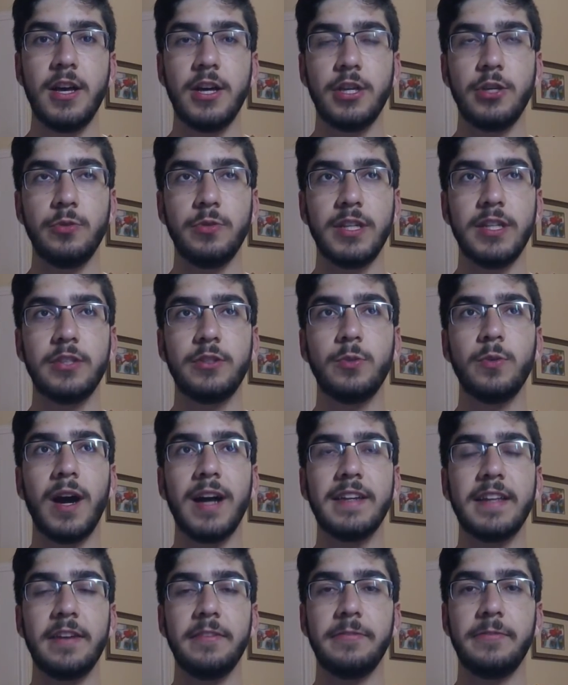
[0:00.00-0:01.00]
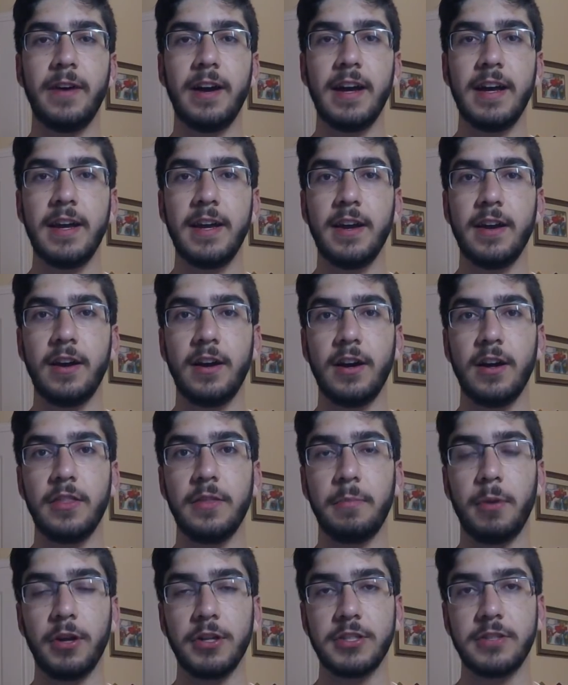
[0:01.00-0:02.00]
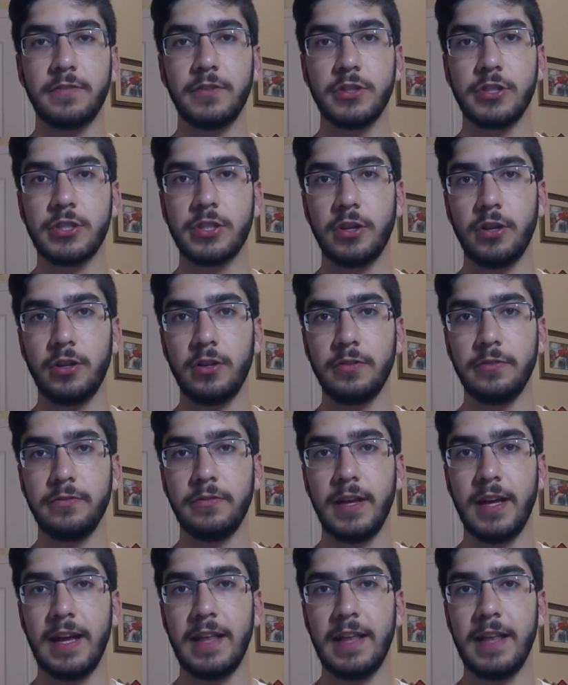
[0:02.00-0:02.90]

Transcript: you need to identify the parts of your solve